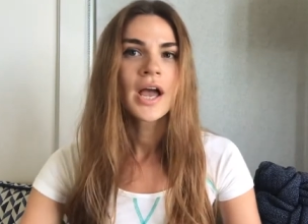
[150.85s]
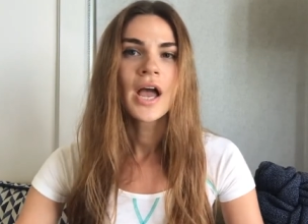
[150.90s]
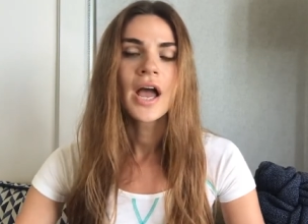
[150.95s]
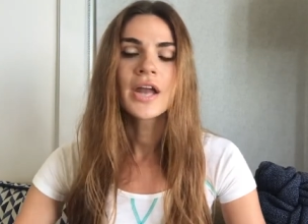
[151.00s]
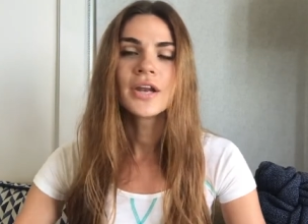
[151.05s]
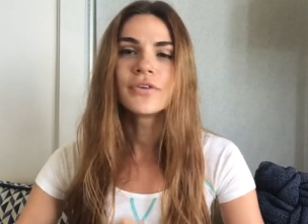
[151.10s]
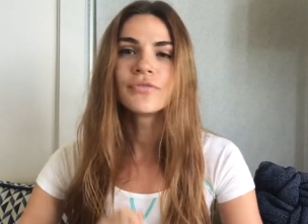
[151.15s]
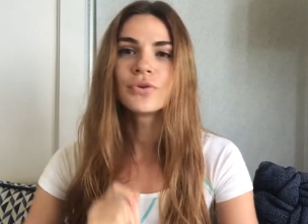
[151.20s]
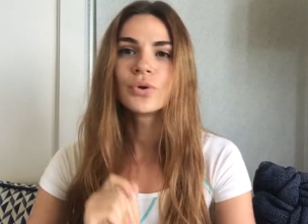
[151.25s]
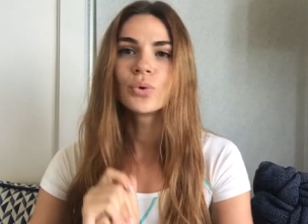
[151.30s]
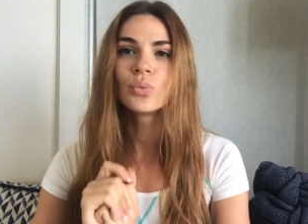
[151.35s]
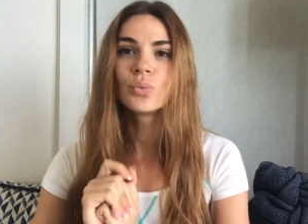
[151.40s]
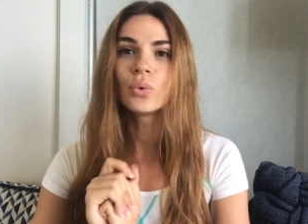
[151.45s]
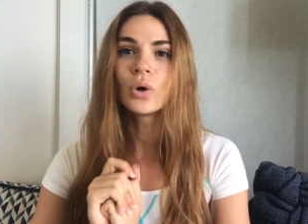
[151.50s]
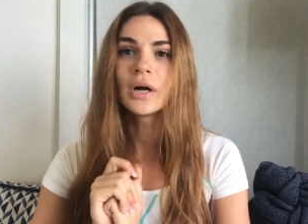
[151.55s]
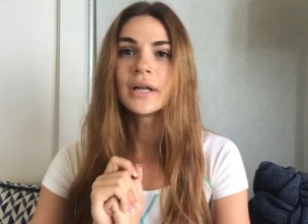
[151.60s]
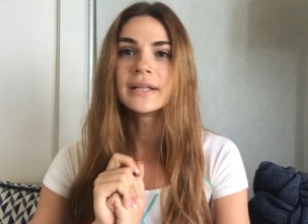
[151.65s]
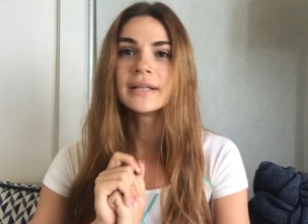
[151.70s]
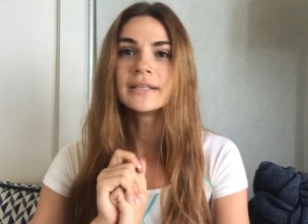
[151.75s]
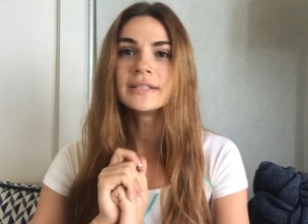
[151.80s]
and if you
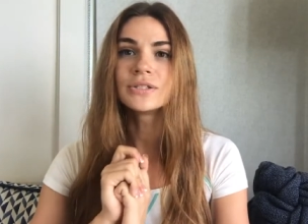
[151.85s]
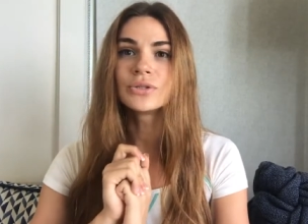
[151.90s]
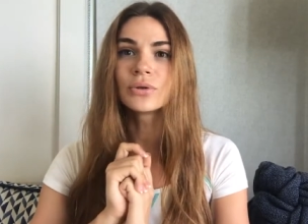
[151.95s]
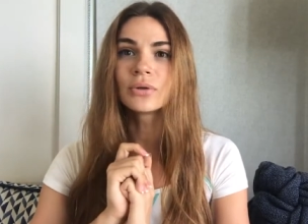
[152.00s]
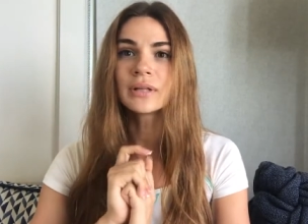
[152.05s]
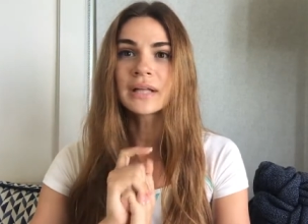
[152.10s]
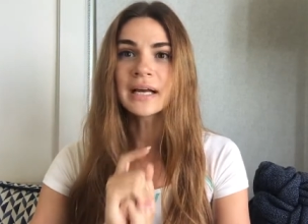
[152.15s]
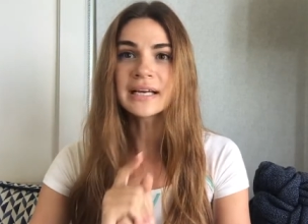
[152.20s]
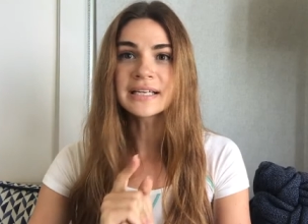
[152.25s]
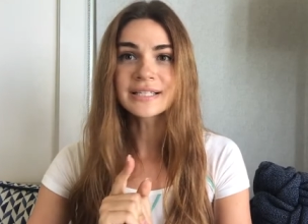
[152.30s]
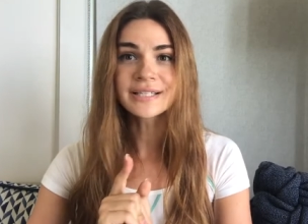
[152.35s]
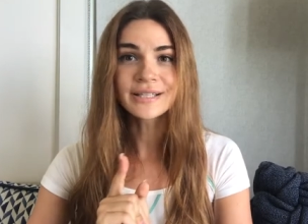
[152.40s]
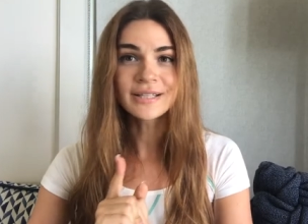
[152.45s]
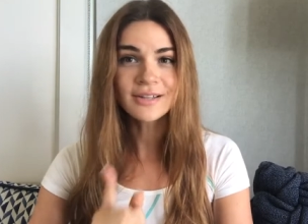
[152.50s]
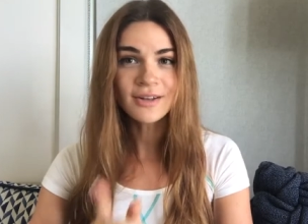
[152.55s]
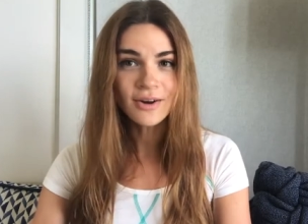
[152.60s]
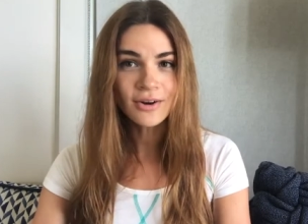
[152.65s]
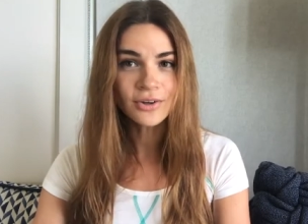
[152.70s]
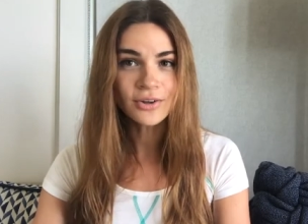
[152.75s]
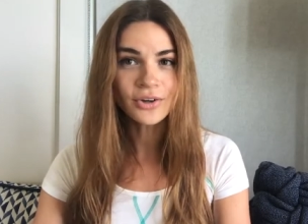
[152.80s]
want it to last
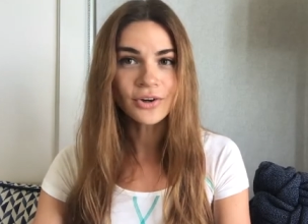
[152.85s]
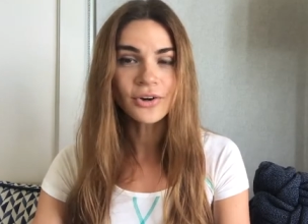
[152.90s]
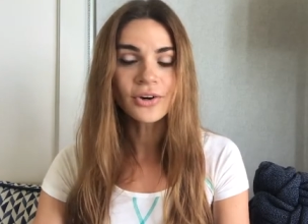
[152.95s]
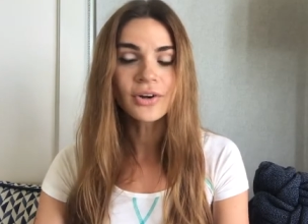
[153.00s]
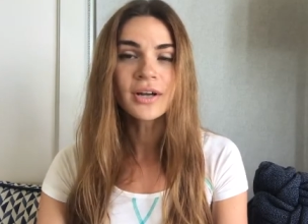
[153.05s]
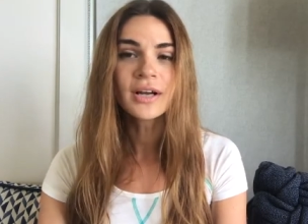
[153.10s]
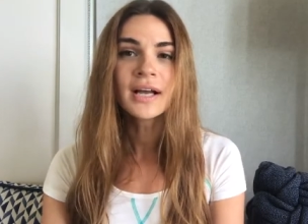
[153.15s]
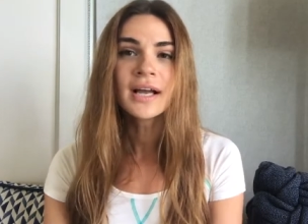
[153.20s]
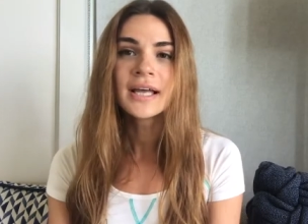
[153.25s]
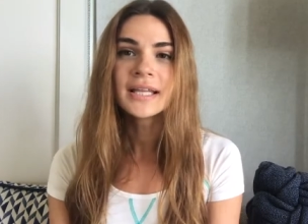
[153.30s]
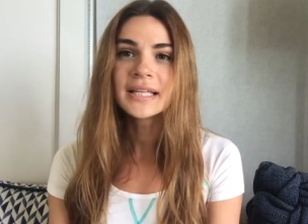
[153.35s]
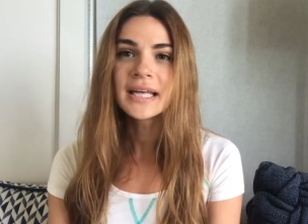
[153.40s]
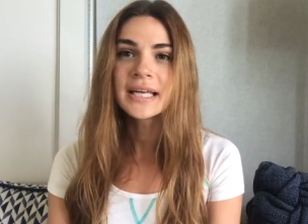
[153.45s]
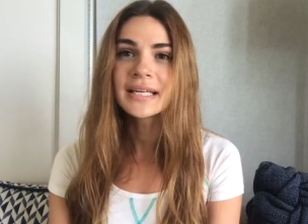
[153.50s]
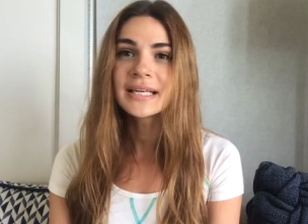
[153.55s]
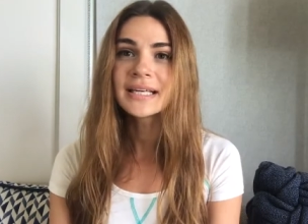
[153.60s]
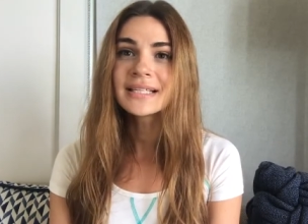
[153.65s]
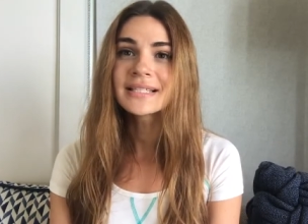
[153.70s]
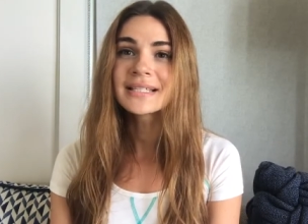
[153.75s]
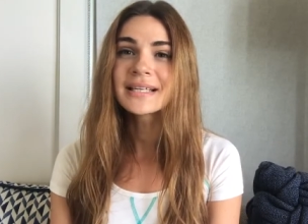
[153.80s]
longer,
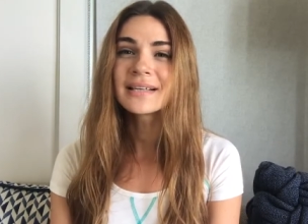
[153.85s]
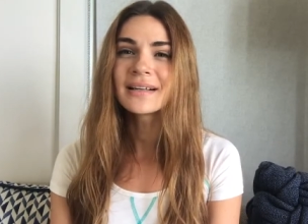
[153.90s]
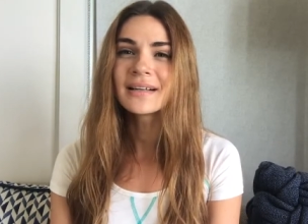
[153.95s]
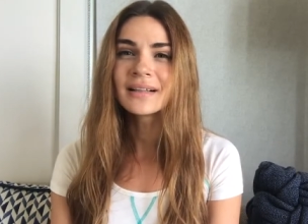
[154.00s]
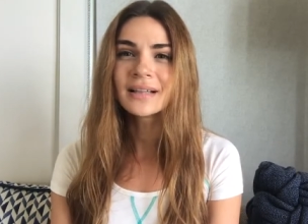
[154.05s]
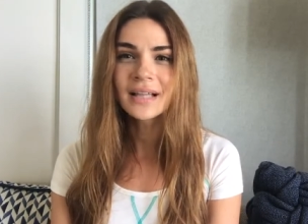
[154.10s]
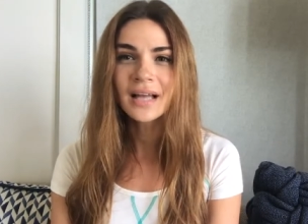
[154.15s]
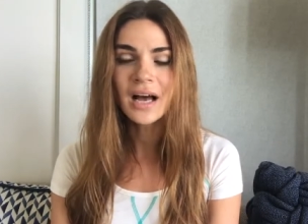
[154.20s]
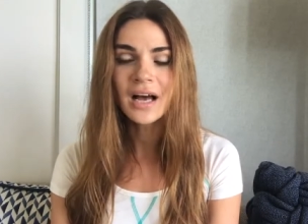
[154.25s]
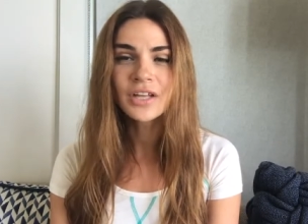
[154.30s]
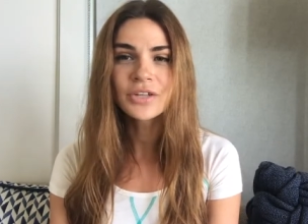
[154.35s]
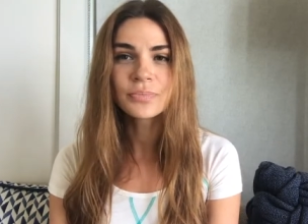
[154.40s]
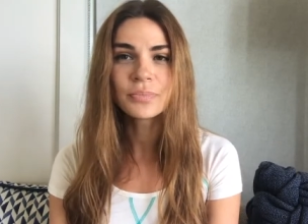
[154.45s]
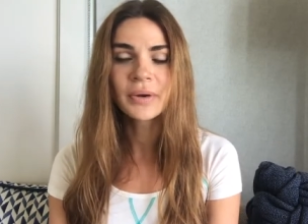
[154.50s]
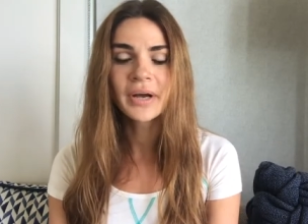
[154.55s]
then it's a lot